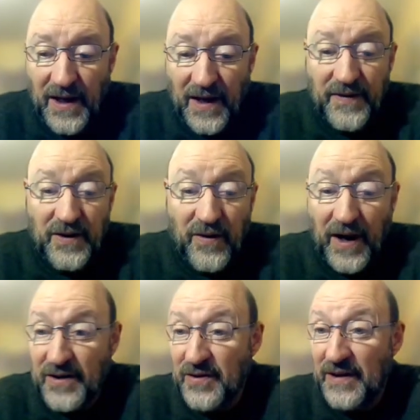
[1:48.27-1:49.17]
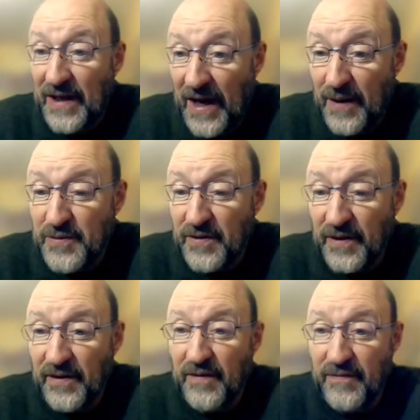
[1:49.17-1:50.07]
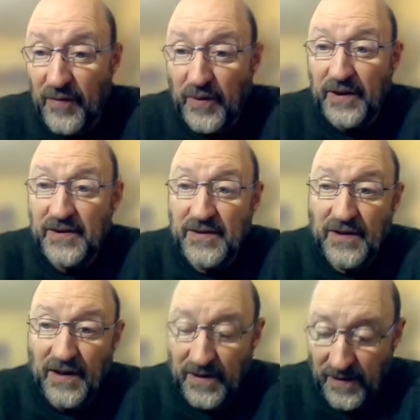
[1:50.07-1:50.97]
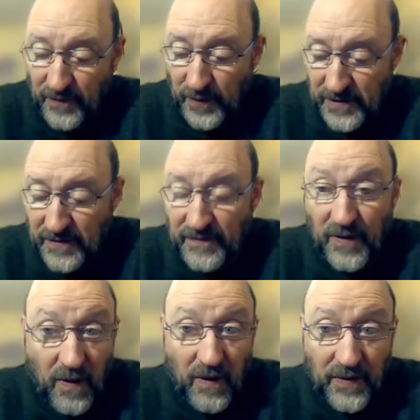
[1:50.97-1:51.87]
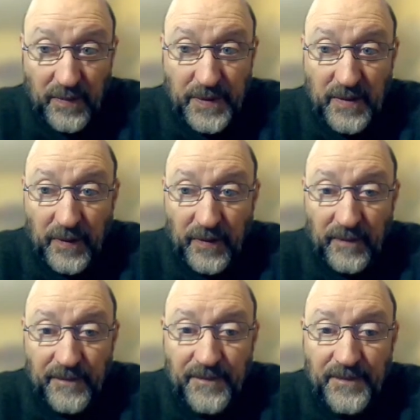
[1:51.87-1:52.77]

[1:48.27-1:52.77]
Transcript: and that you're actually capturing the voice and the voice of all the people.